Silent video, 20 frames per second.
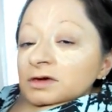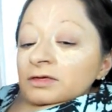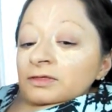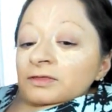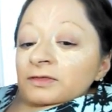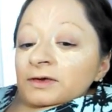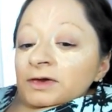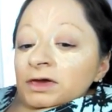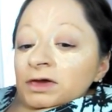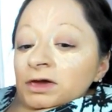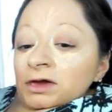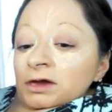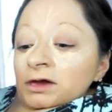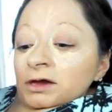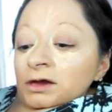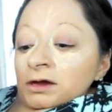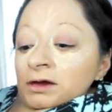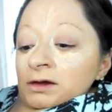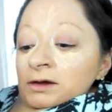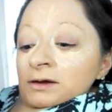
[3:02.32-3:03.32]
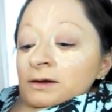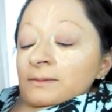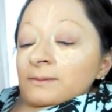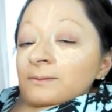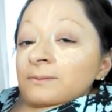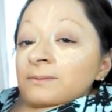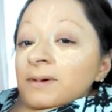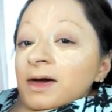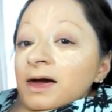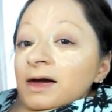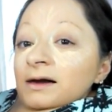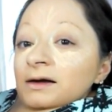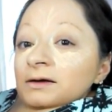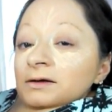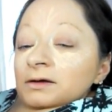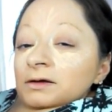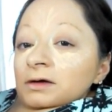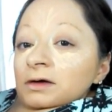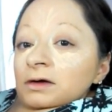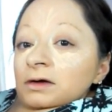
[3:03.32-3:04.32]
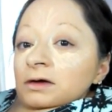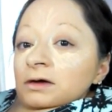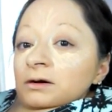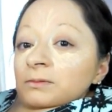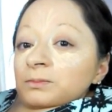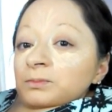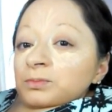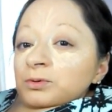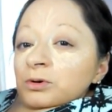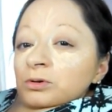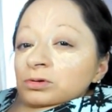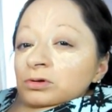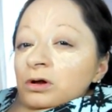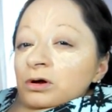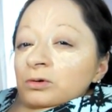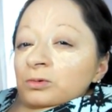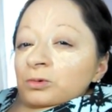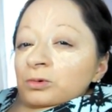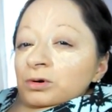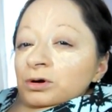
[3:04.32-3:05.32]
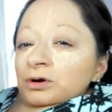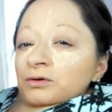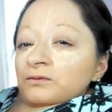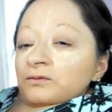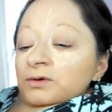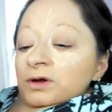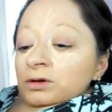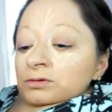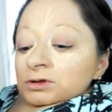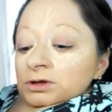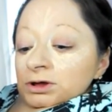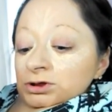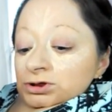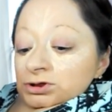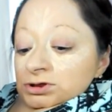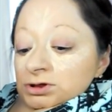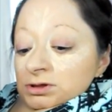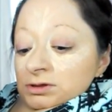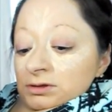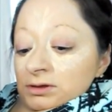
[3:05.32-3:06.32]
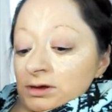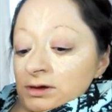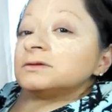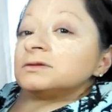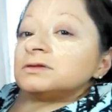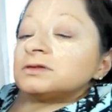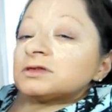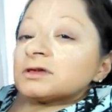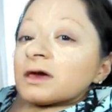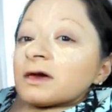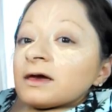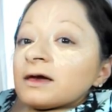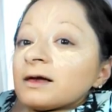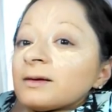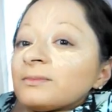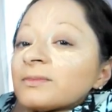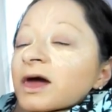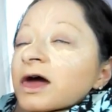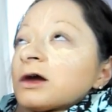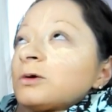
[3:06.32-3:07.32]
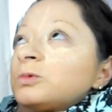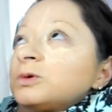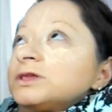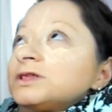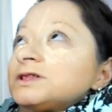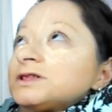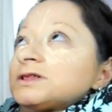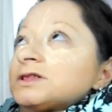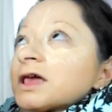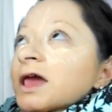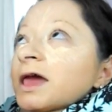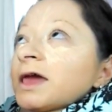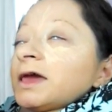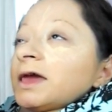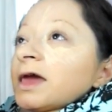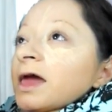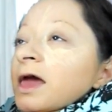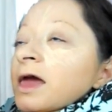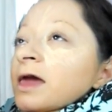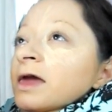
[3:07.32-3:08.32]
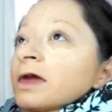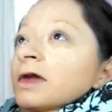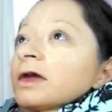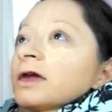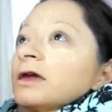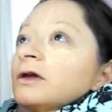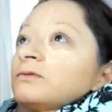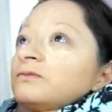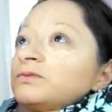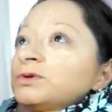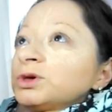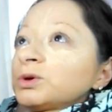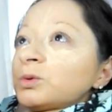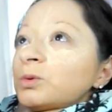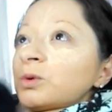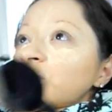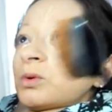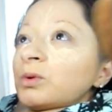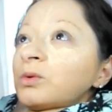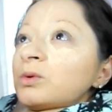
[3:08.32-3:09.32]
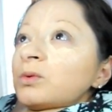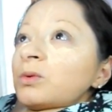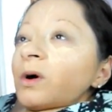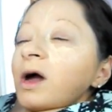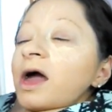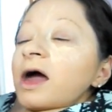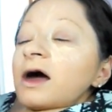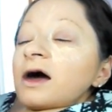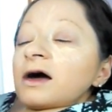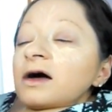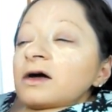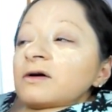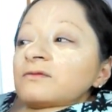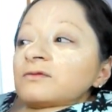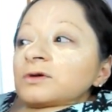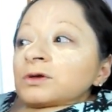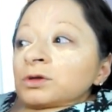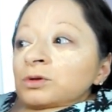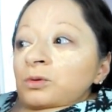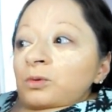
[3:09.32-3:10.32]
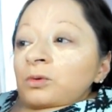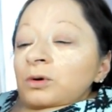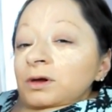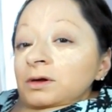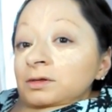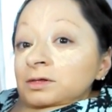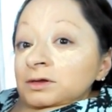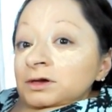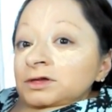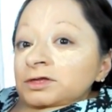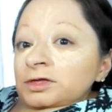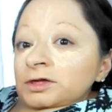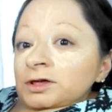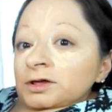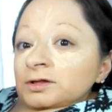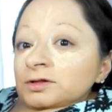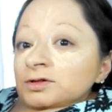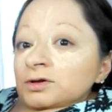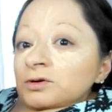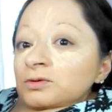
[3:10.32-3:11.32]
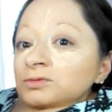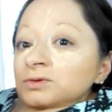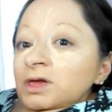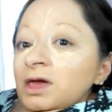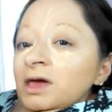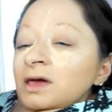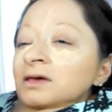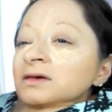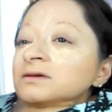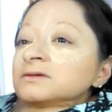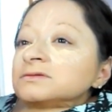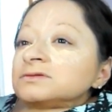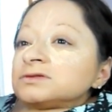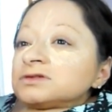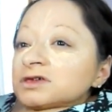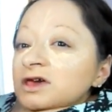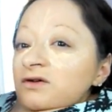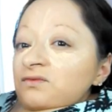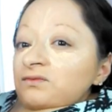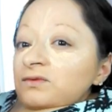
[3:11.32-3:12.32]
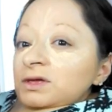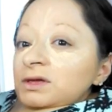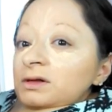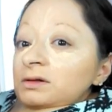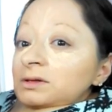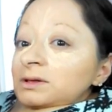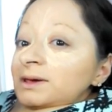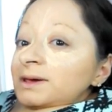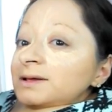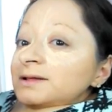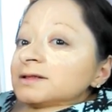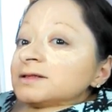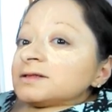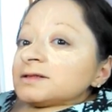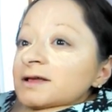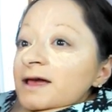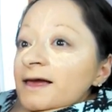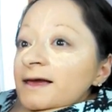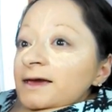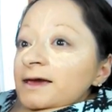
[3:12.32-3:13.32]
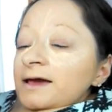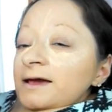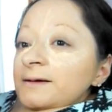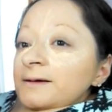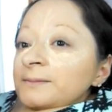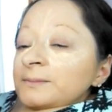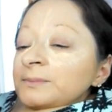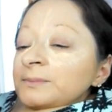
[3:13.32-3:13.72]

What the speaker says: the MAC Pro Longwear foundation. And I would say if you have an oily T-zone, definitely set it.